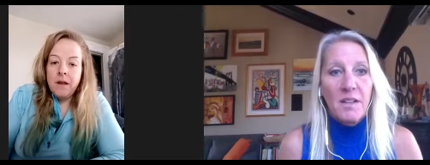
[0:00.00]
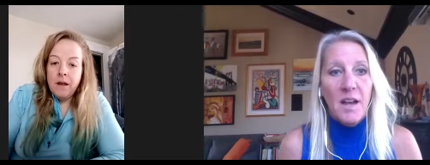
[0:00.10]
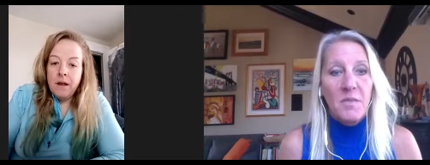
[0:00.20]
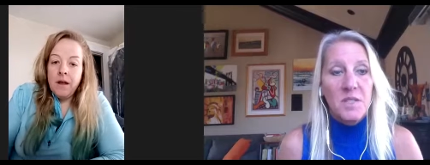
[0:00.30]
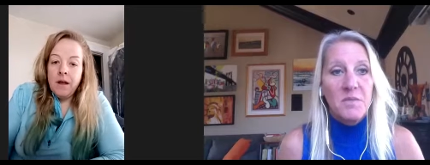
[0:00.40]

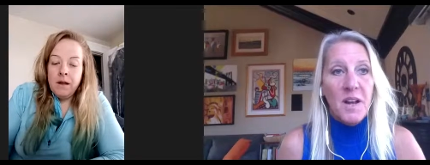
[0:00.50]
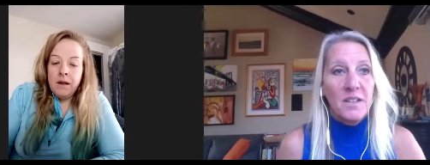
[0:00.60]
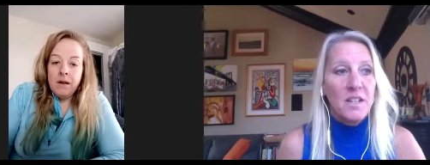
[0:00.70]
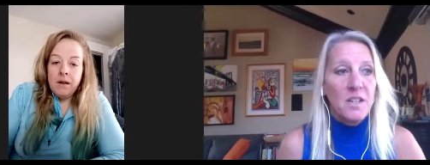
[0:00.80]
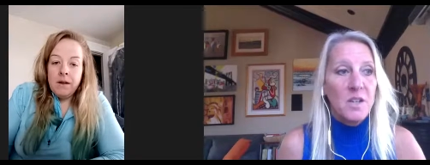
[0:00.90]
Speaker 1: loved was the
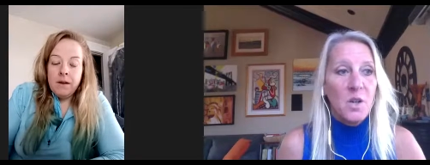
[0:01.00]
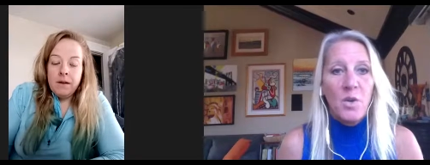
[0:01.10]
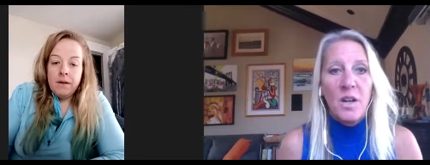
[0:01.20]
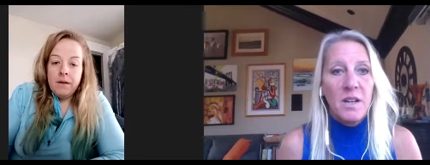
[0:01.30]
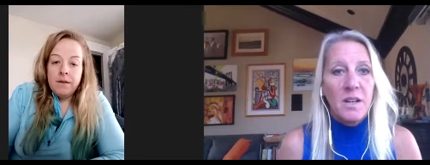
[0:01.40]
fact that
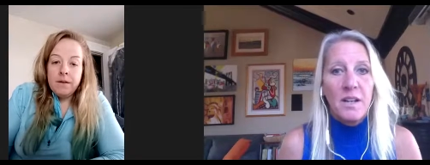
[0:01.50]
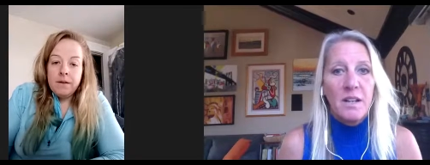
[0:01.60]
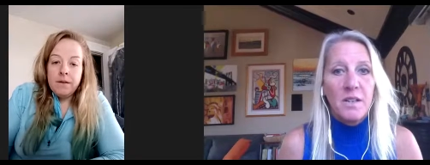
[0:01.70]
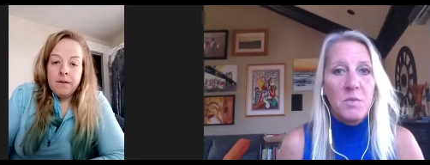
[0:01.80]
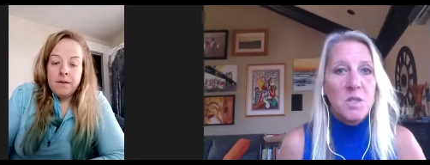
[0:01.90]

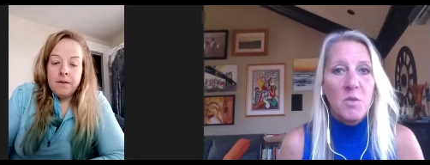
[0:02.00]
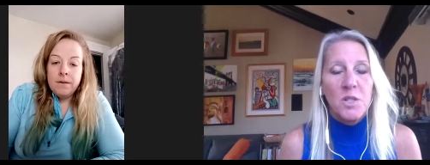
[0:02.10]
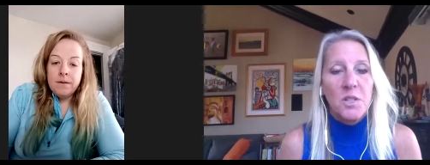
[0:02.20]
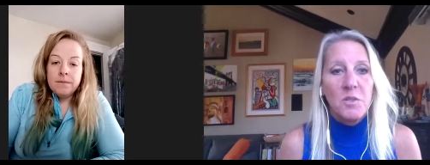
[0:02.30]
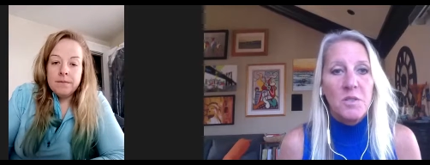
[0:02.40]
there was no
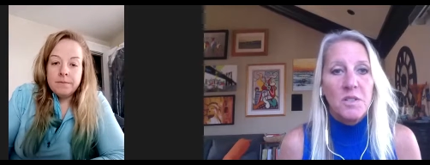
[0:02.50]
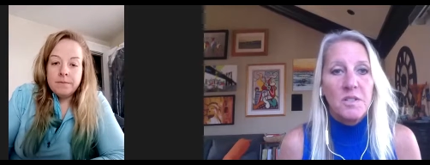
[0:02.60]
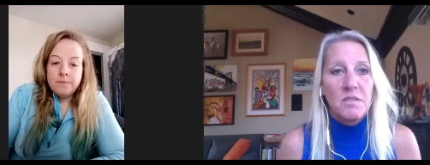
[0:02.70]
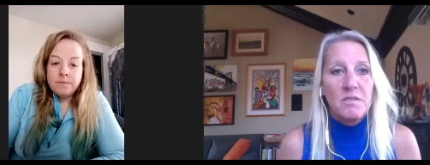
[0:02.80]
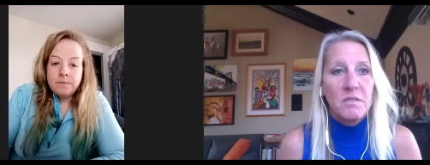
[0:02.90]

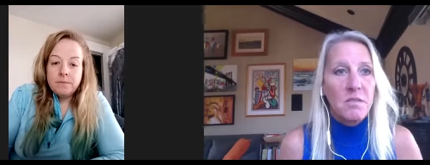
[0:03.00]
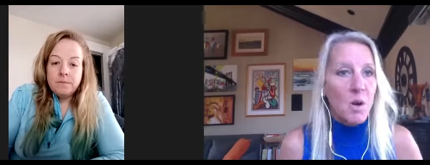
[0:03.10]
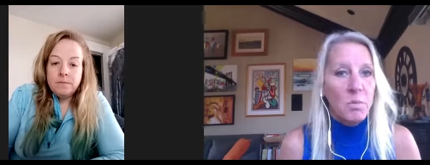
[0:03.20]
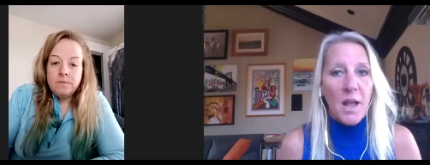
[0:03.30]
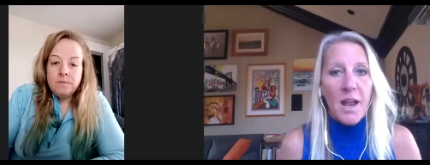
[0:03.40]
excuses,
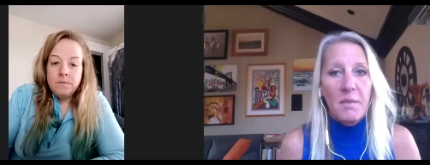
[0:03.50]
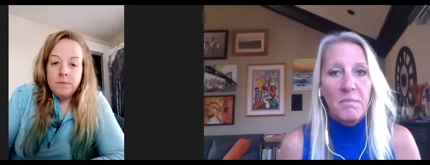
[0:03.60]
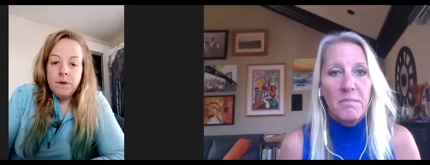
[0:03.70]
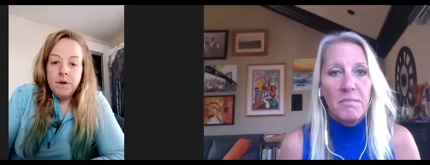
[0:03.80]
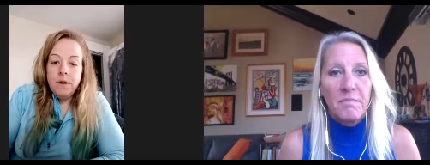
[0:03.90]
no
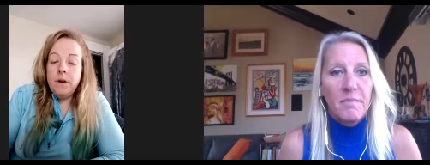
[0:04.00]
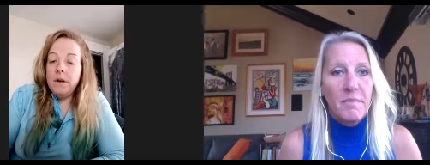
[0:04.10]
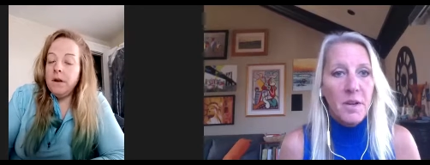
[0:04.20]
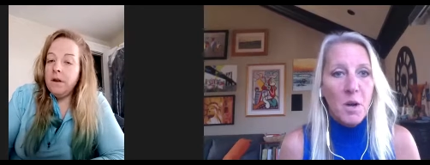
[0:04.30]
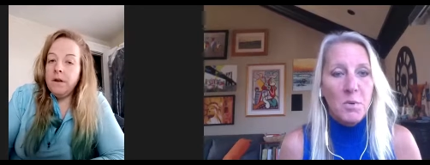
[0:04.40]
blame,
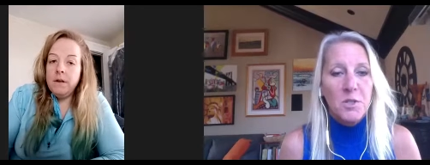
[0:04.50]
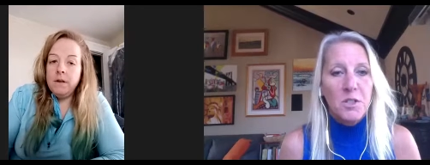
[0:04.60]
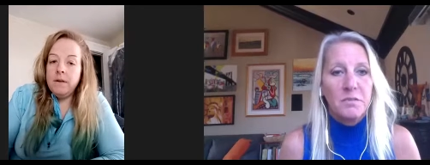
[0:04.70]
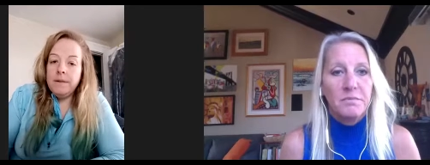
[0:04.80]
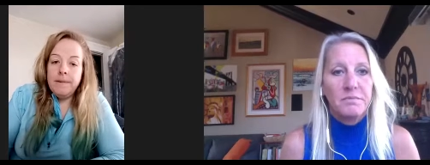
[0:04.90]
no
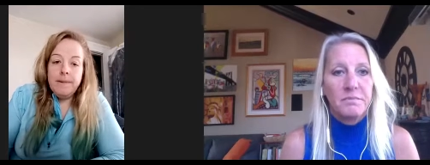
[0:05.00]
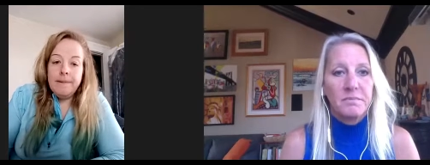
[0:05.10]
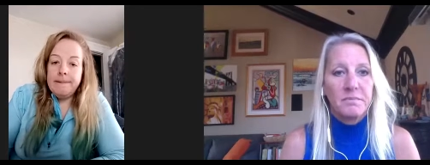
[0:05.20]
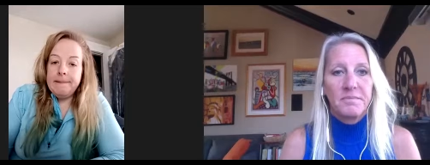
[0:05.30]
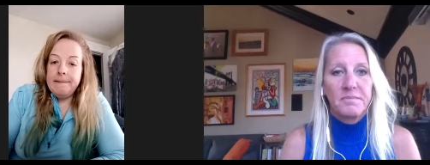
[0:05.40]
bullshit.
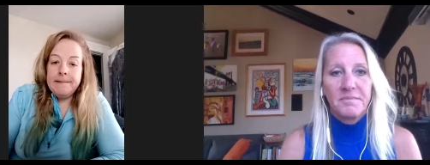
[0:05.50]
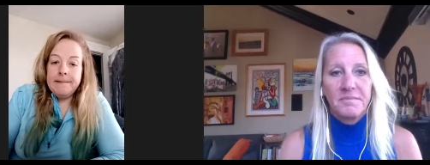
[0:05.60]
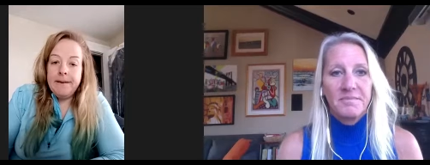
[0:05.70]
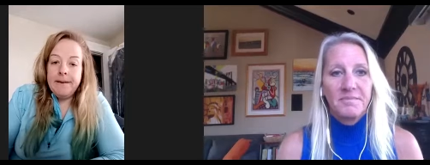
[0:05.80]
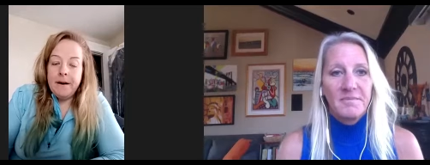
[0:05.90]

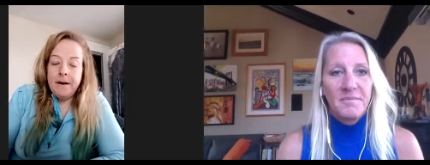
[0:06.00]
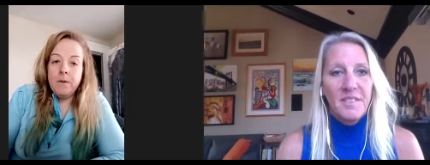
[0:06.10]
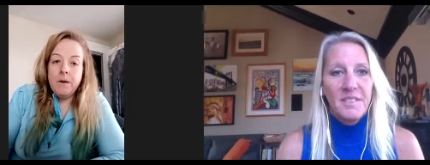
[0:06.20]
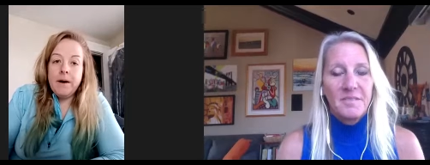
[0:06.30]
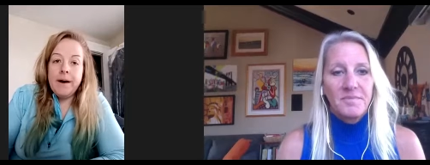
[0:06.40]

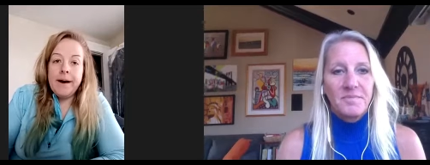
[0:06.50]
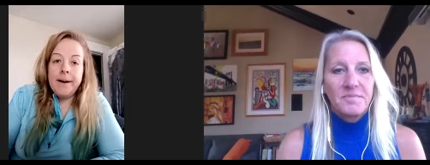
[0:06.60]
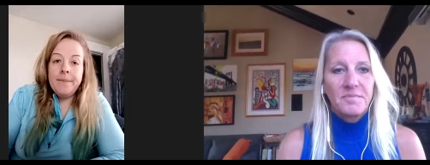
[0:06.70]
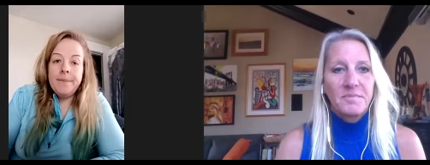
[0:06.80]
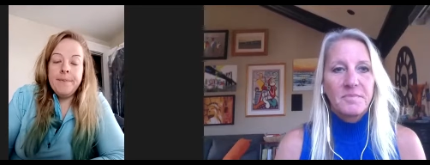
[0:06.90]
Speaker 2: No.
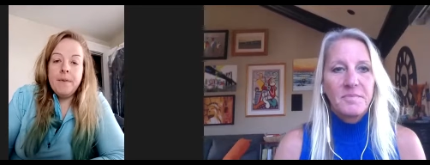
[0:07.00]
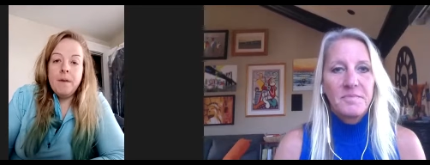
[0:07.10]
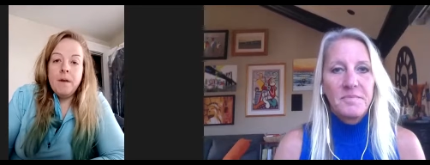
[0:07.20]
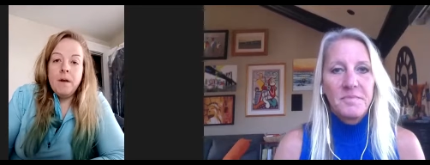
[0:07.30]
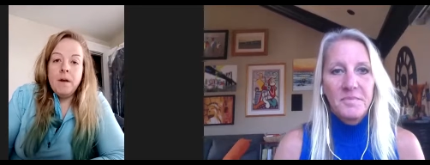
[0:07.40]

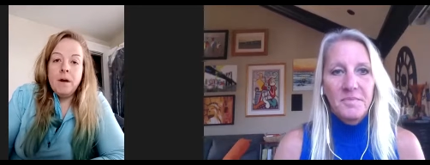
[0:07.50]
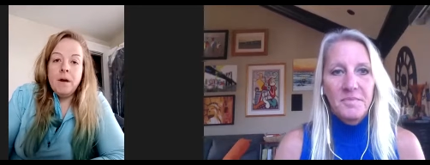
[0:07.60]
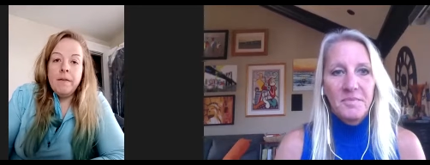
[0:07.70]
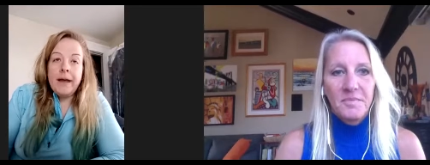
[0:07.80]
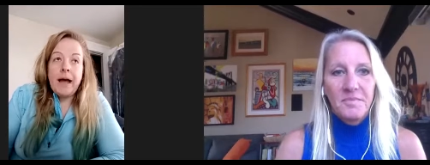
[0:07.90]

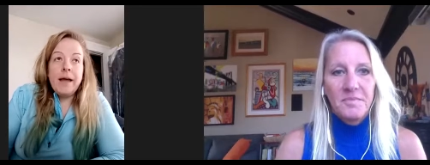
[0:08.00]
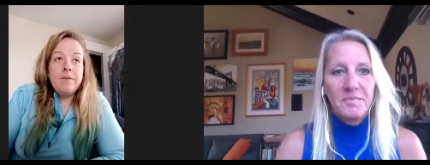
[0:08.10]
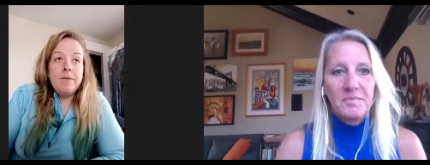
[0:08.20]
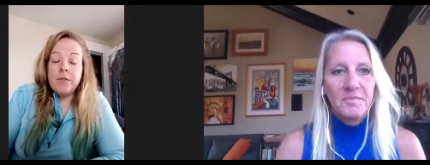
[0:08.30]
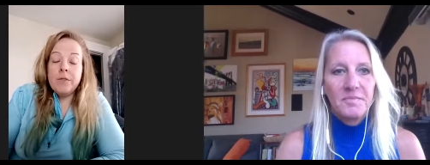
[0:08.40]
Like I
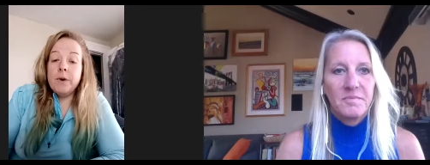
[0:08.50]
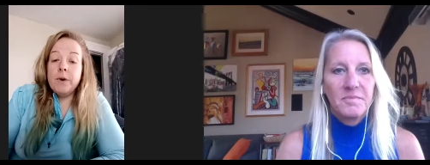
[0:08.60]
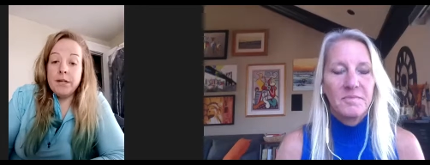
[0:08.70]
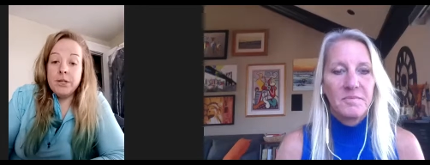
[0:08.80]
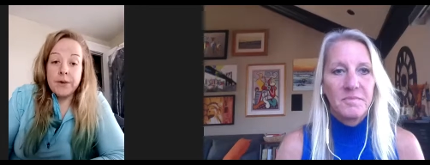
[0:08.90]
even went through an
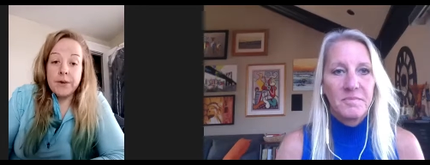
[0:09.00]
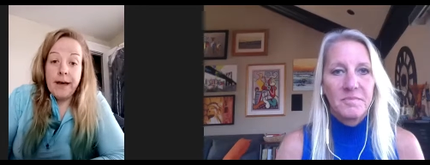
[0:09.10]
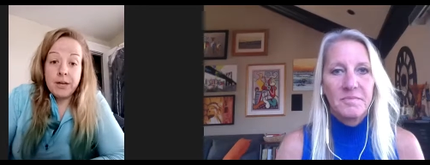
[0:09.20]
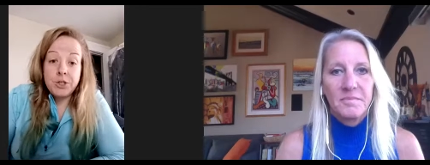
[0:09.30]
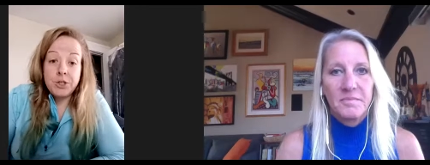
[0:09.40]
injury
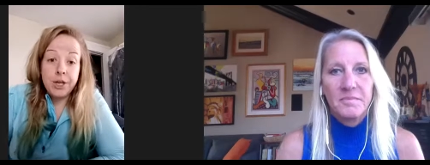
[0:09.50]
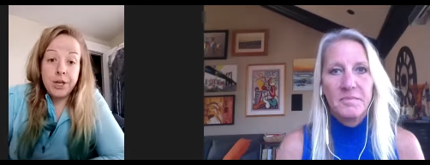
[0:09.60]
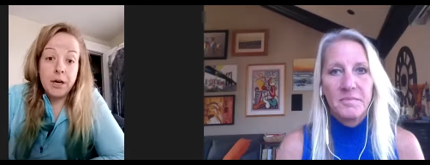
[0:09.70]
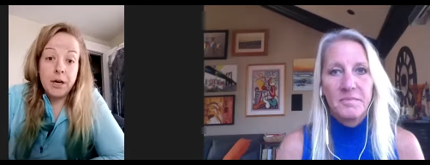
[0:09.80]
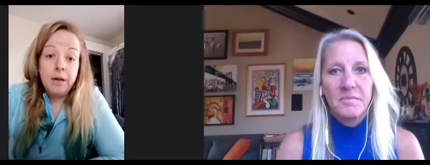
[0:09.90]
last
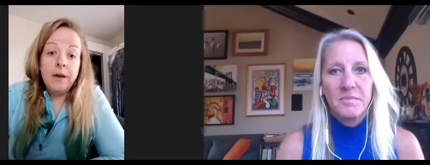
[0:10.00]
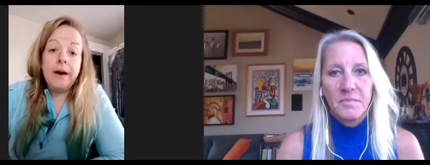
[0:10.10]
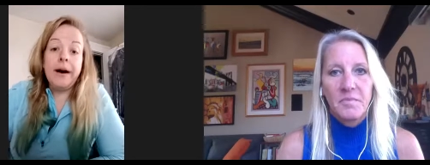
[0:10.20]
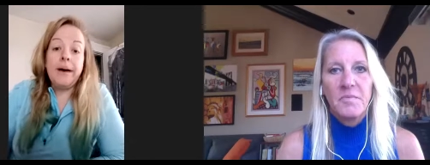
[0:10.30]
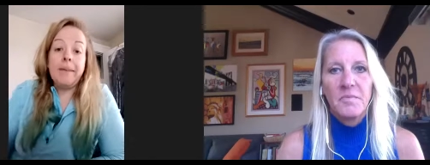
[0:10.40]
year.
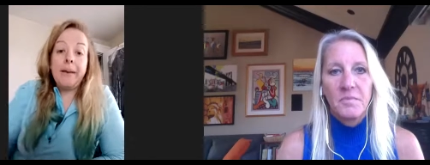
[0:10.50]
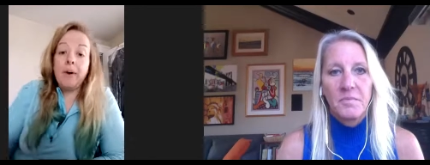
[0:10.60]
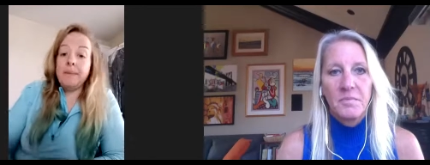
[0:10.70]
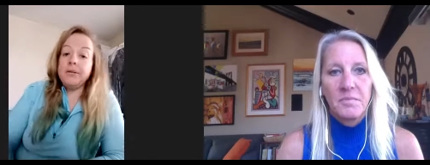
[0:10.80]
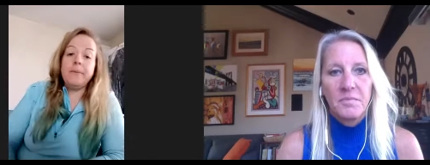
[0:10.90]
I
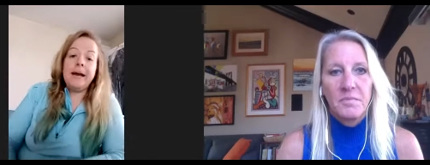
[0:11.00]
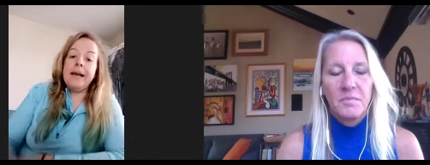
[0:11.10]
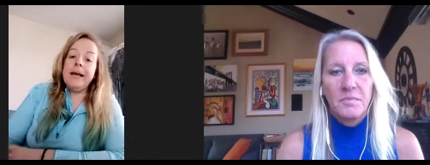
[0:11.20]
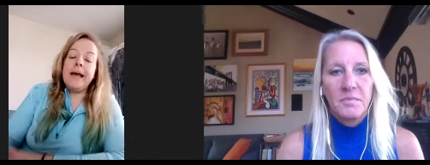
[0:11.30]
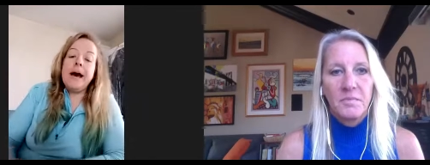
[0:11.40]
popped out my
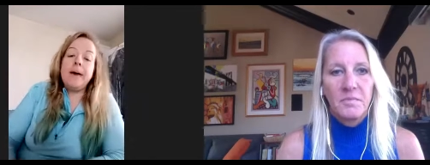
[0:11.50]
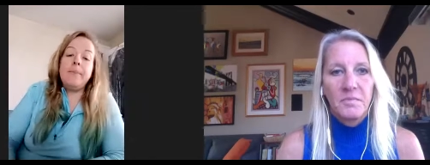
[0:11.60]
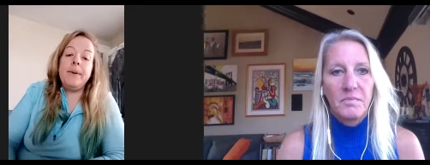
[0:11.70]
kneecap,